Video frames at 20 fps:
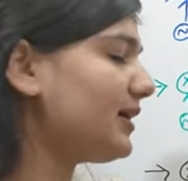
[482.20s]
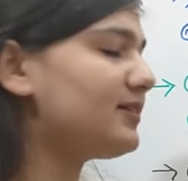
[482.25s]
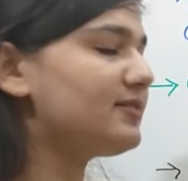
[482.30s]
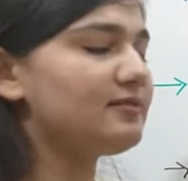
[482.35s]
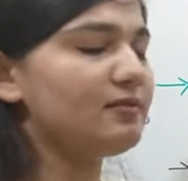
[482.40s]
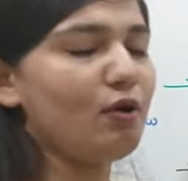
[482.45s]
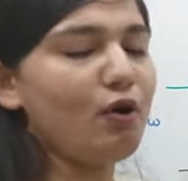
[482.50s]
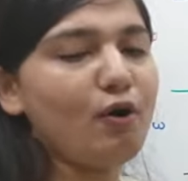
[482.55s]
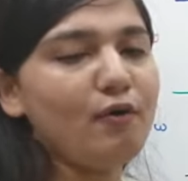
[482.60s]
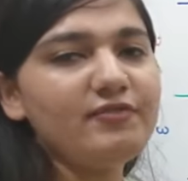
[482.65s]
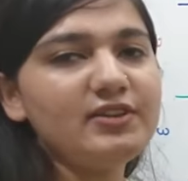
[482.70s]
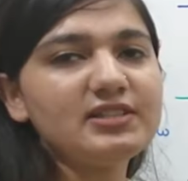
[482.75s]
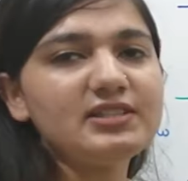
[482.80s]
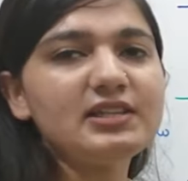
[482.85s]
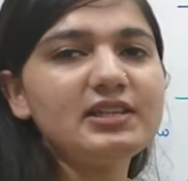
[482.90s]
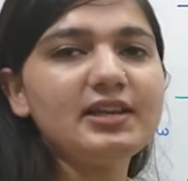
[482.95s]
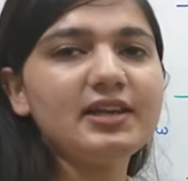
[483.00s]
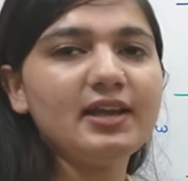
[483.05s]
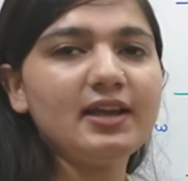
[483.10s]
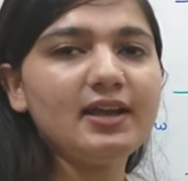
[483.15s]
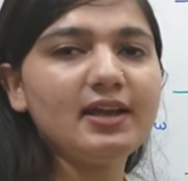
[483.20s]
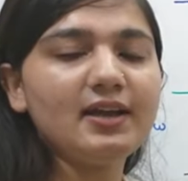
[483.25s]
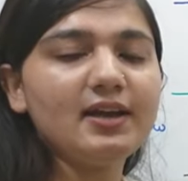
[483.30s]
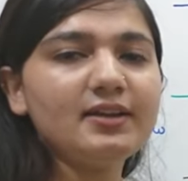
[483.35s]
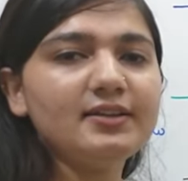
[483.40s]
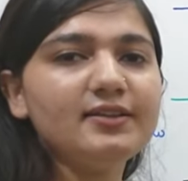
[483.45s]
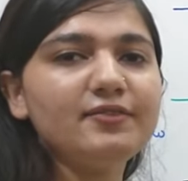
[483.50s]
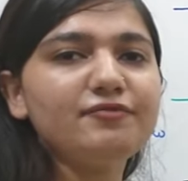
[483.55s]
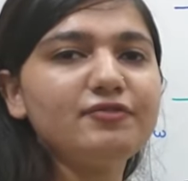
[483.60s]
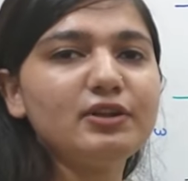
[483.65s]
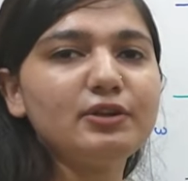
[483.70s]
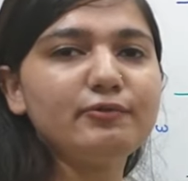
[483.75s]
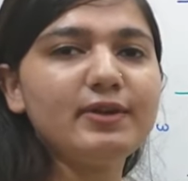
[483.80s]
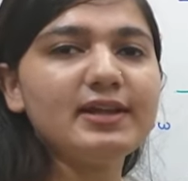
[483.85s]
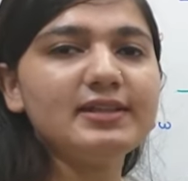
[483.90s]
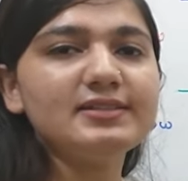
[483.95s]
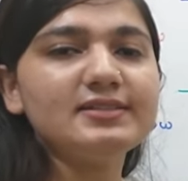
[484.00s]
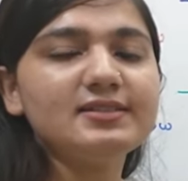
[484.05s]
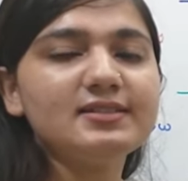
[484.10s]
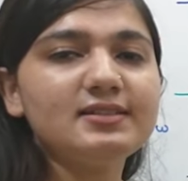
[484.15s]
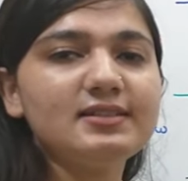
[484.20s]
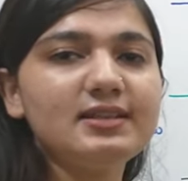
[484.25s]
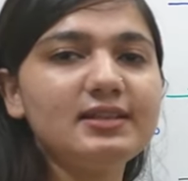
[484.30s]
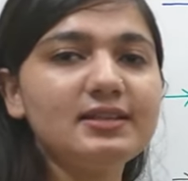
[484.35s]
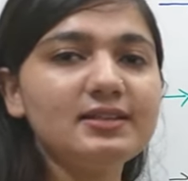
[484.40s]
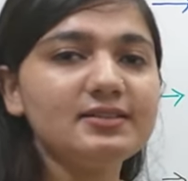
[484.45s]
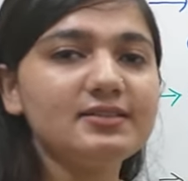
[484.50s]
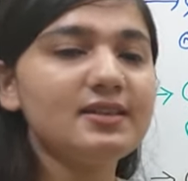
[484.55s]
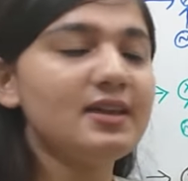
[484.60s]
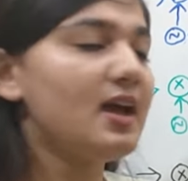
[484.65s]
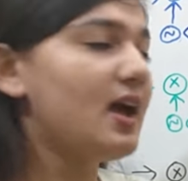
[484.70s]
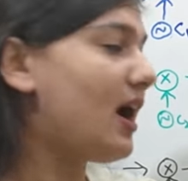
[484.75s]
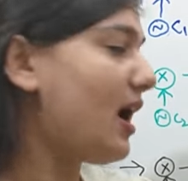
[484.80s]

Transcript: but obviously here the frequencies